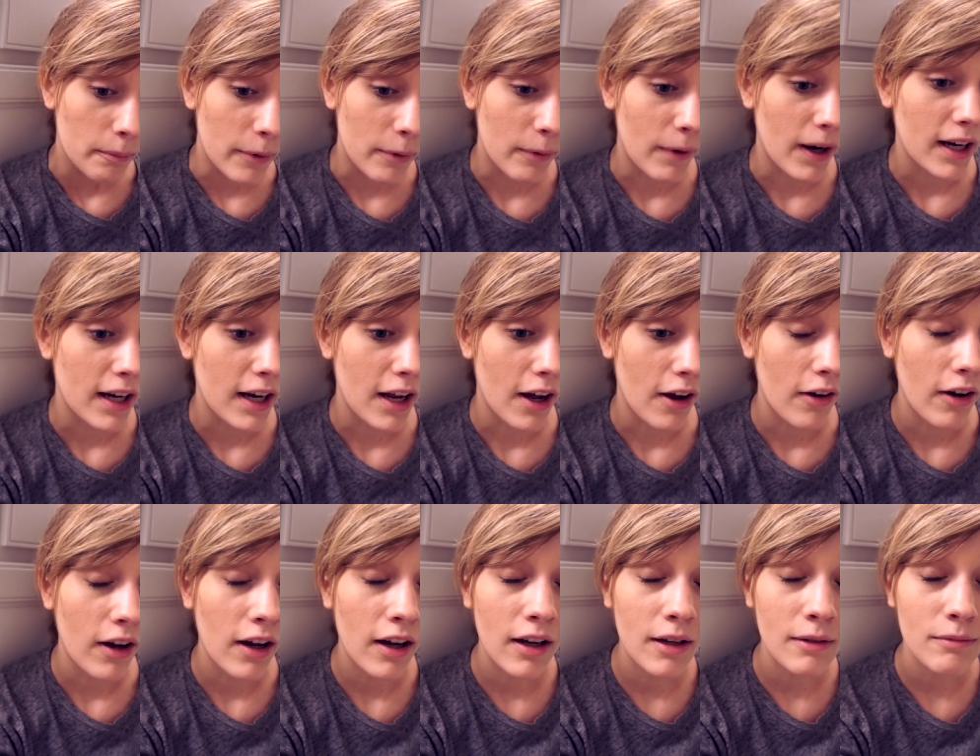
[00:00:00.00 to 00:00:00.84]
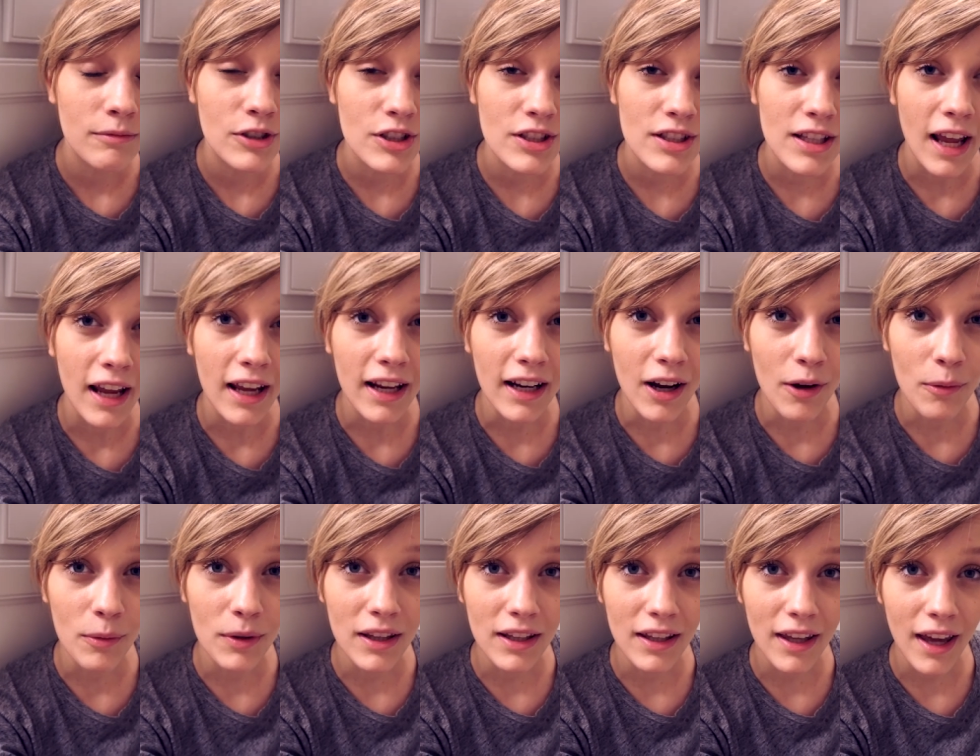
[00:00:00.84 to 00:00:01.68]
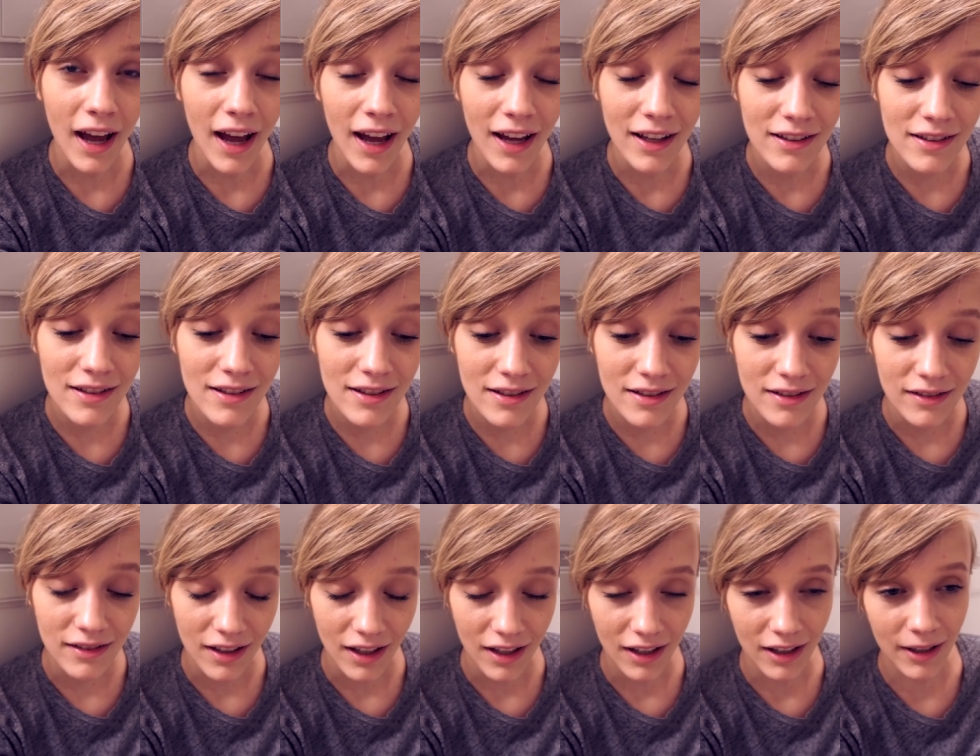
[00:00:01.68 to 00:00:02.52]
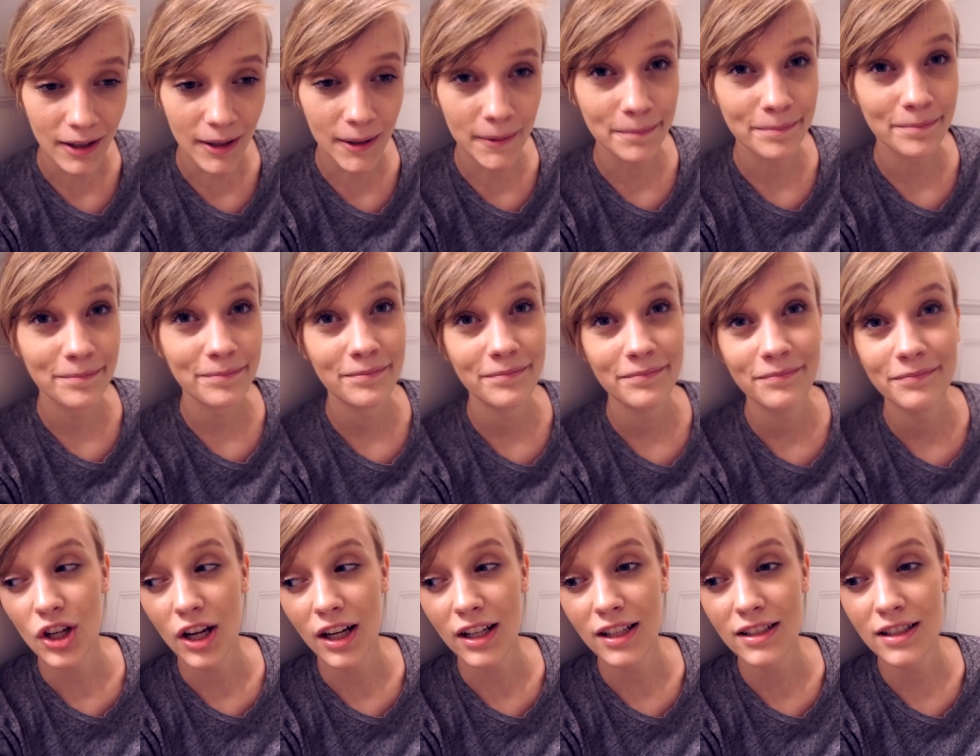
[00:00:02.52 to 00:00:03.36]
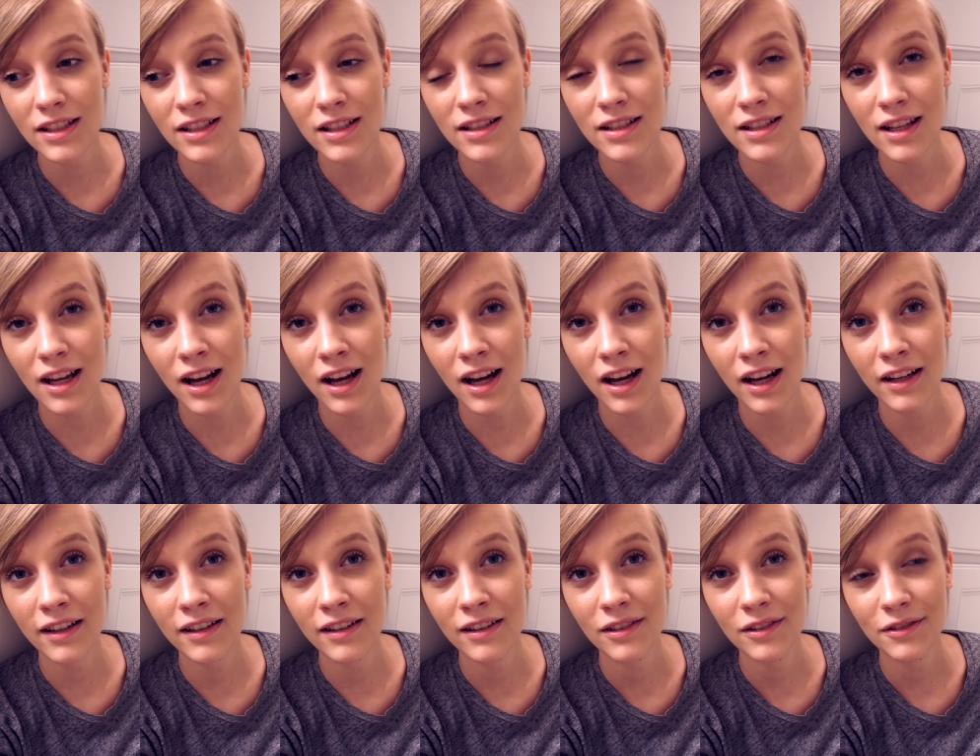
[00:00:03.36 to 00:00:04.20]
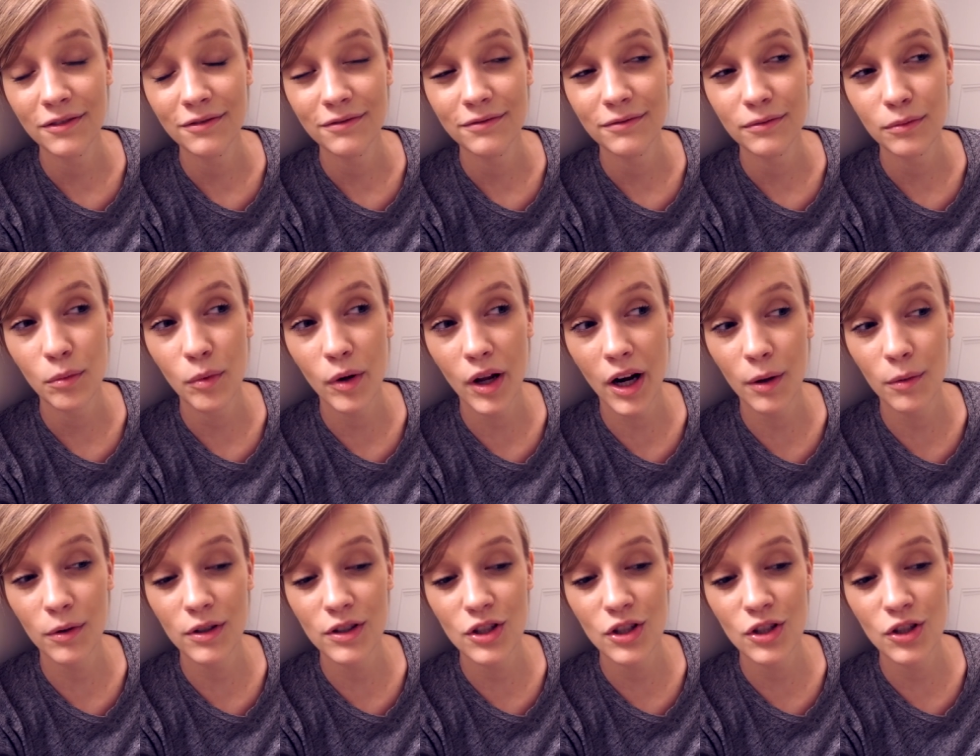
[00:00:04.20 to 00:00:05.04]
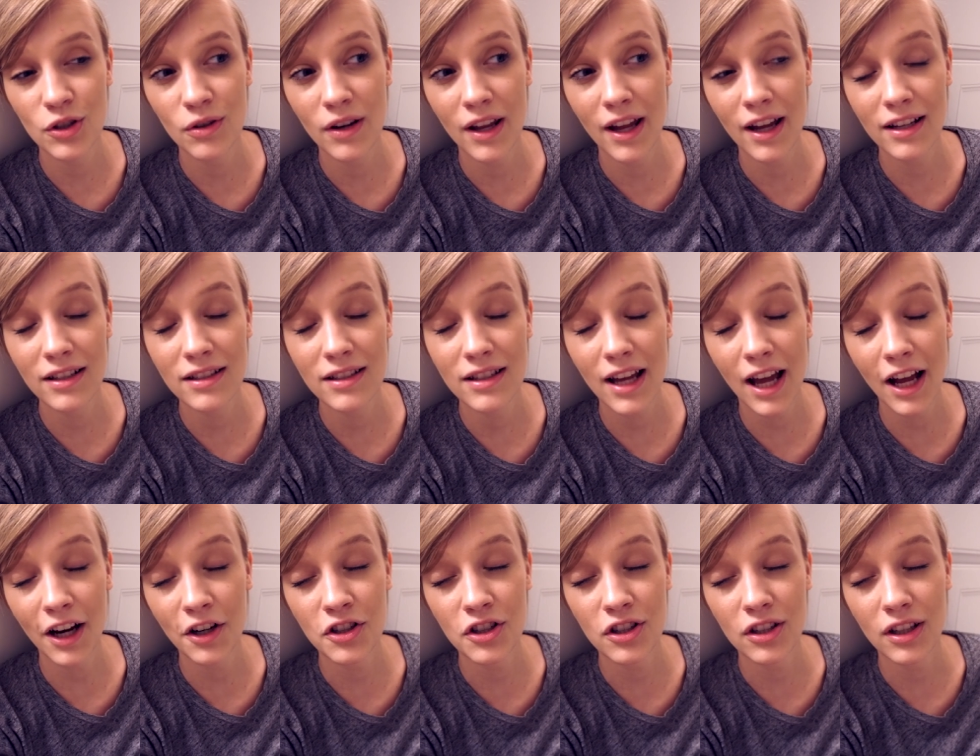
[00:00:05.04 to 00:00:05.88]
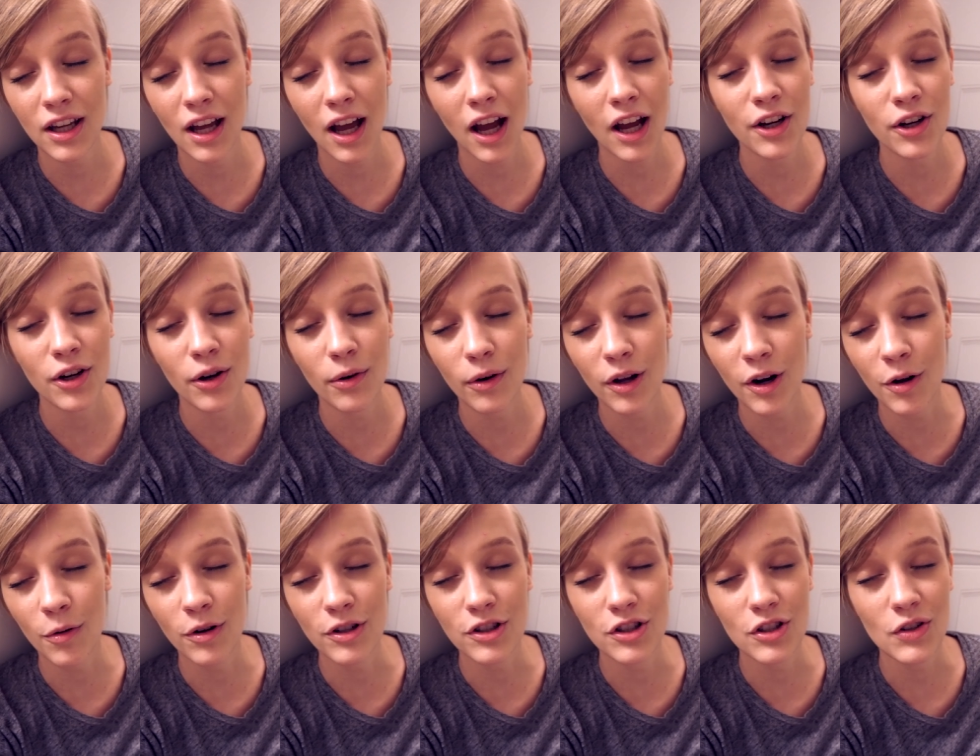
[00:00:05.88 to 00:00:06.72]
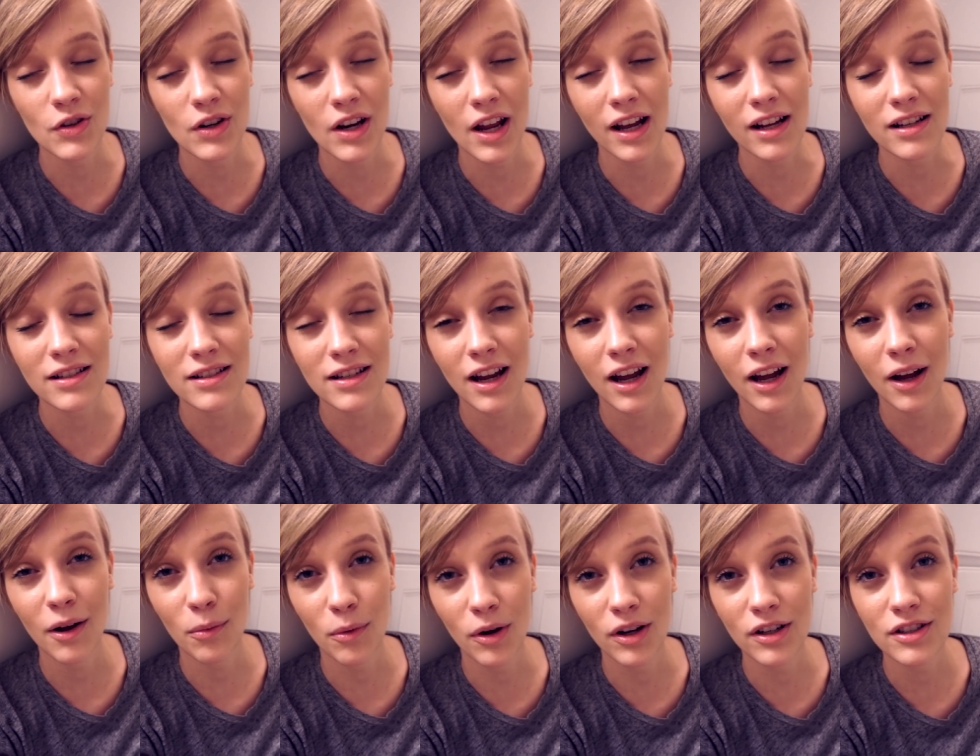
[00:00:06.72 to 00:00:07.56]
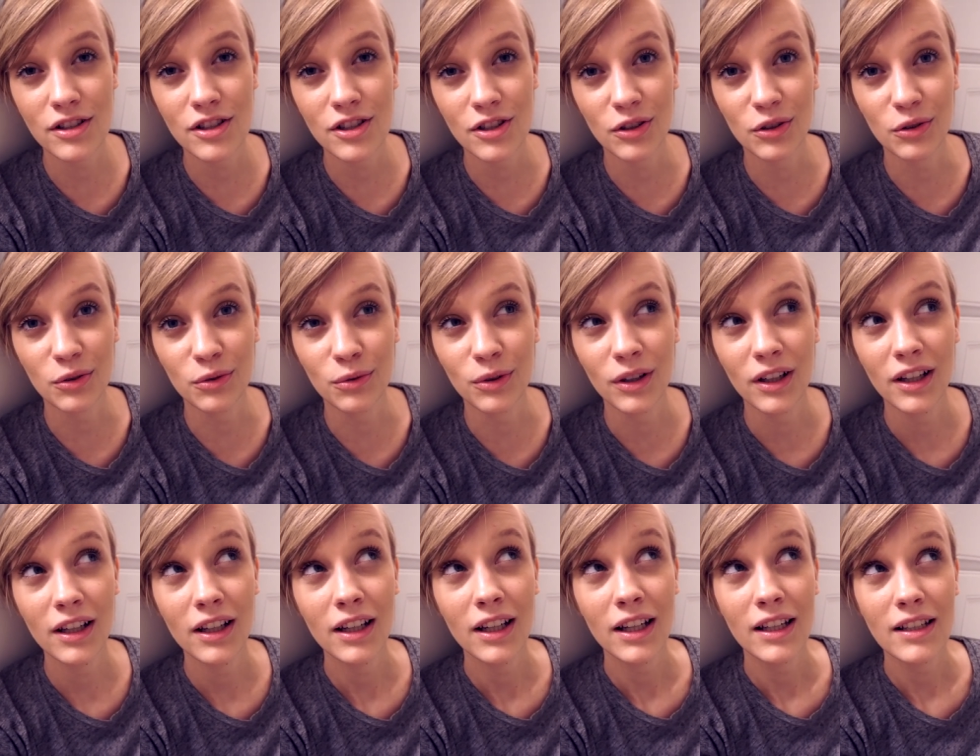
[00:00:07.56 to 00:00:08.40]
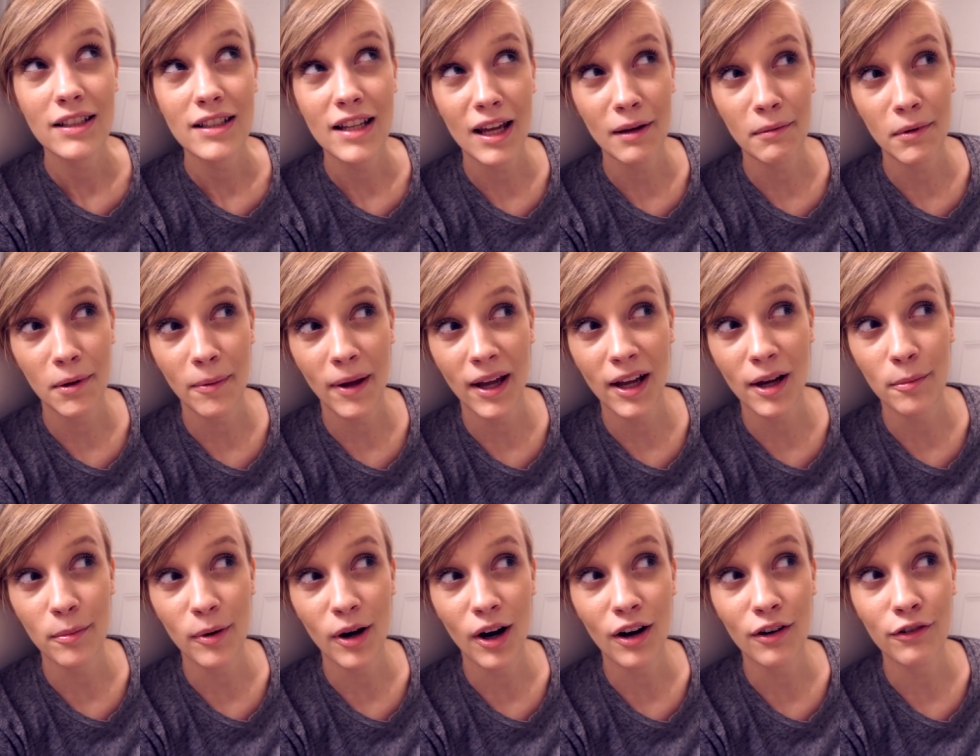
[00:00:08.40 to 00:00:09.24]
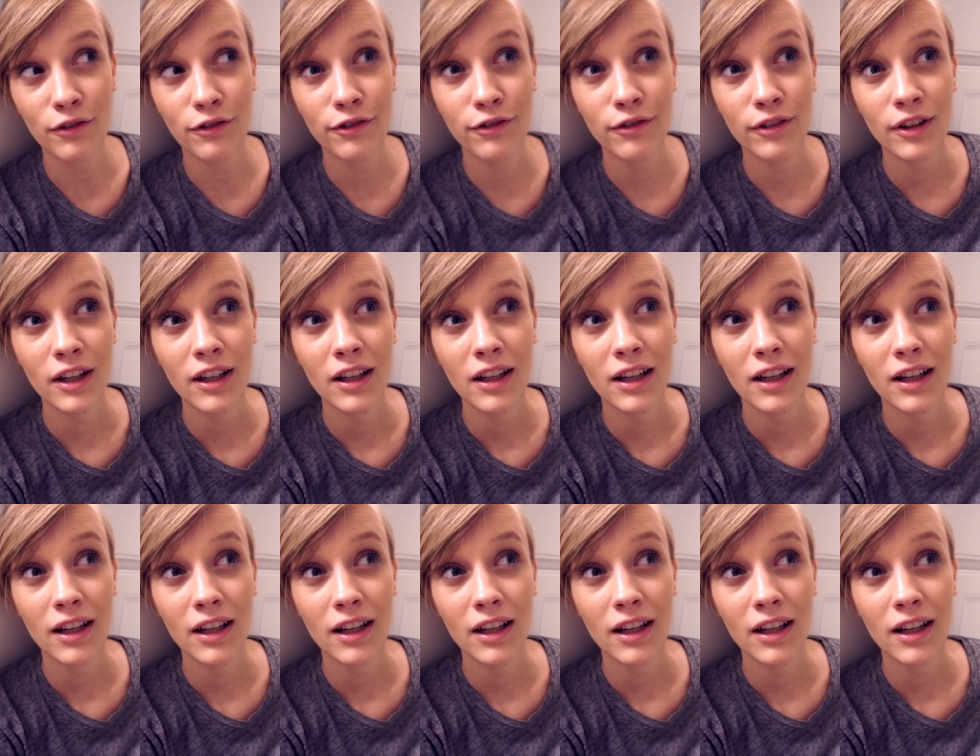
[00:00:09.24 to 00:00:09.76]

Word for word: But right now, I'm just hanging out with the cats, um, trying to decide what I want to do next. Actually, I know what I want to do next. I want to take my makeup off,